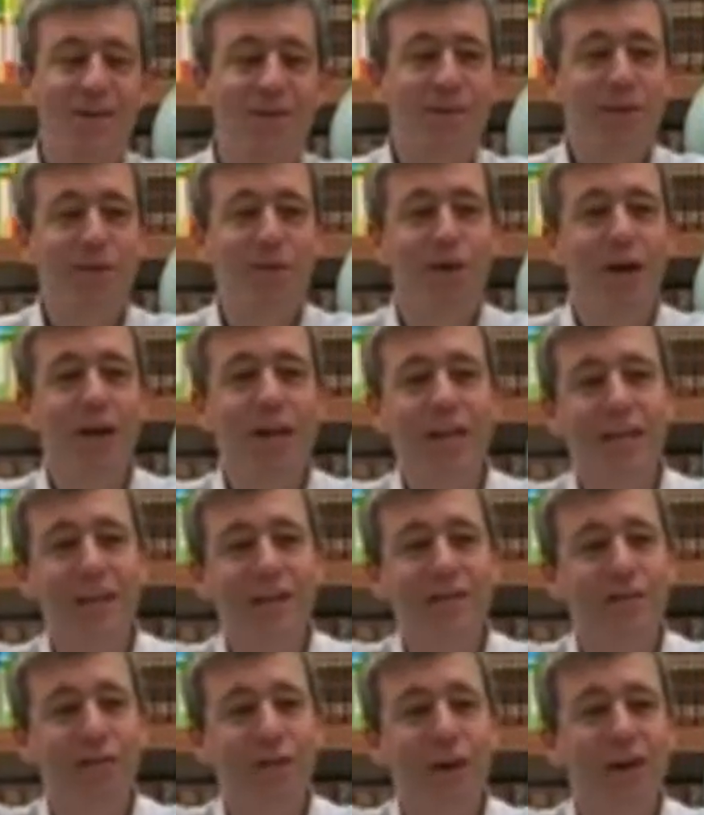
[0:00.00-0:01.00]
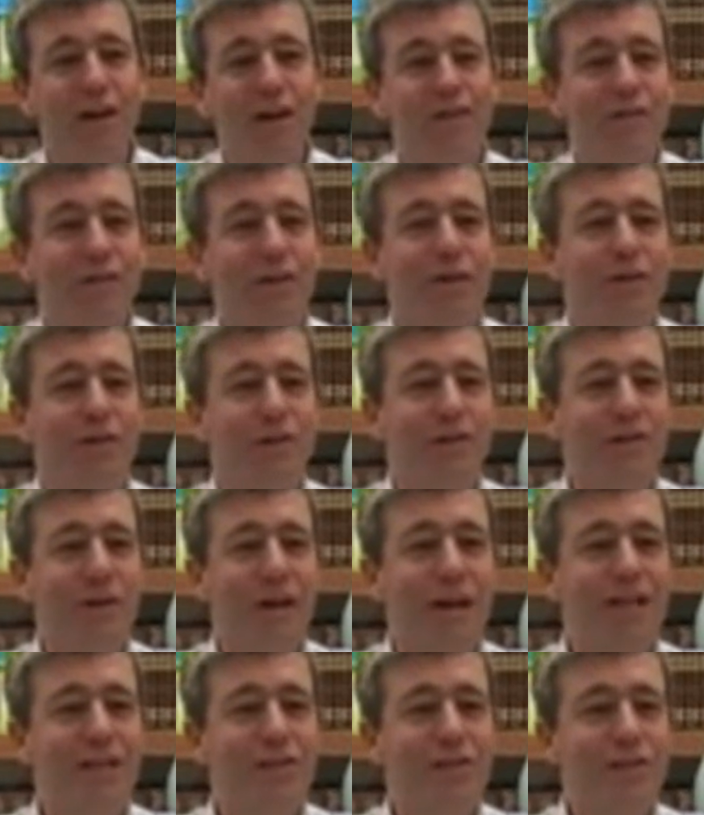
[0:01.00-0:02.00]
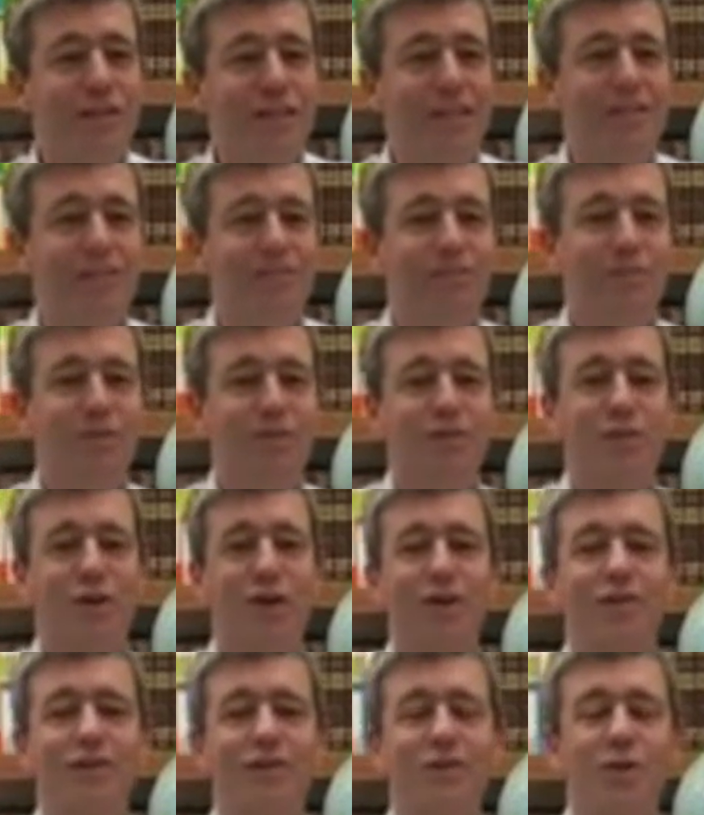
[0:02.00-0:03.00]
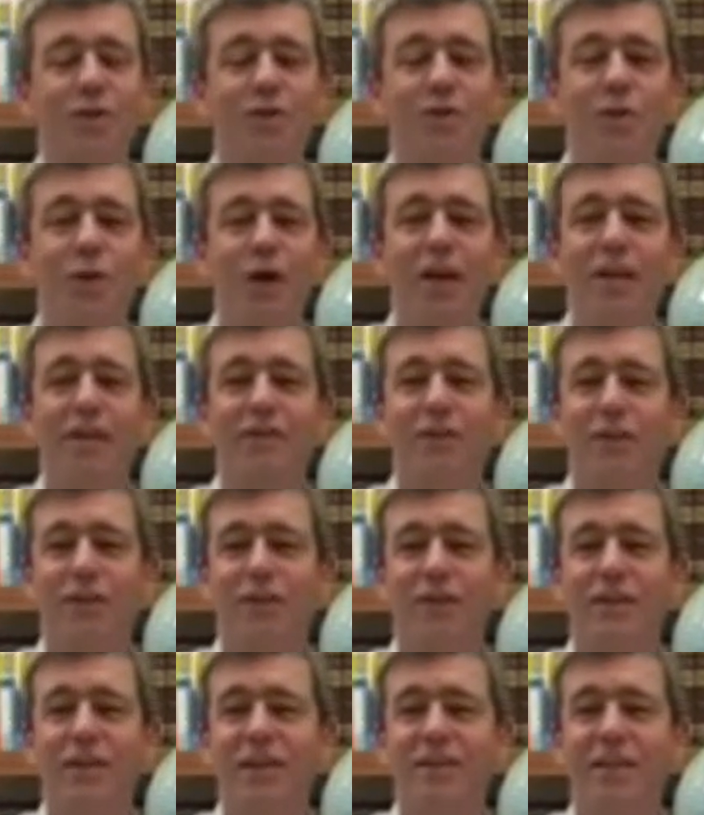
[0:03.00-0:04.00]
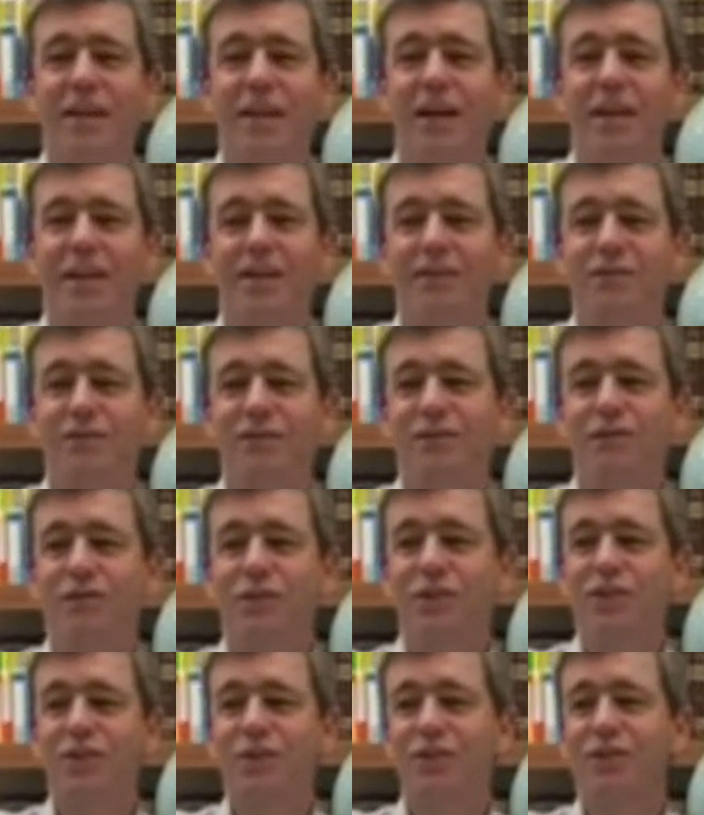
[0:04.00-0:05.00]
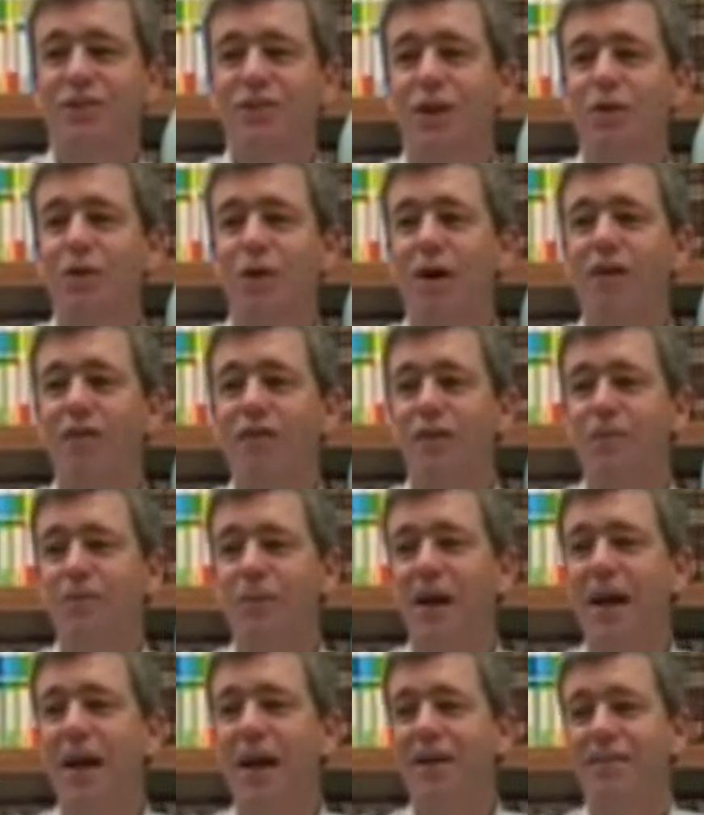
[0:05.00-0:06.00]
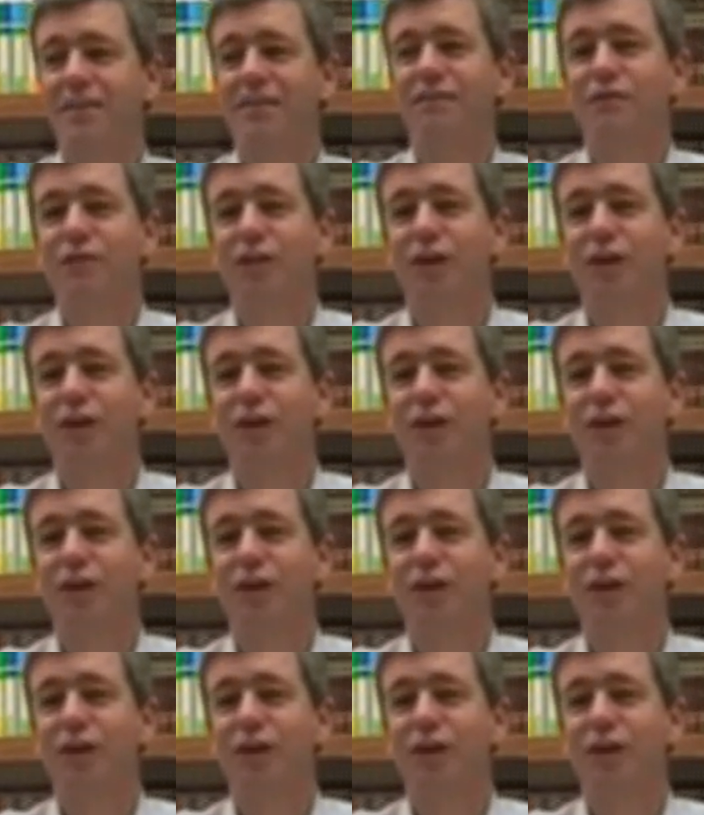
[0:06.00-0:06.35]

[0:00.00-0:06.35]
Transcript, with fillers: be running in front of you and gradually start to waver and then kind of just go off the path and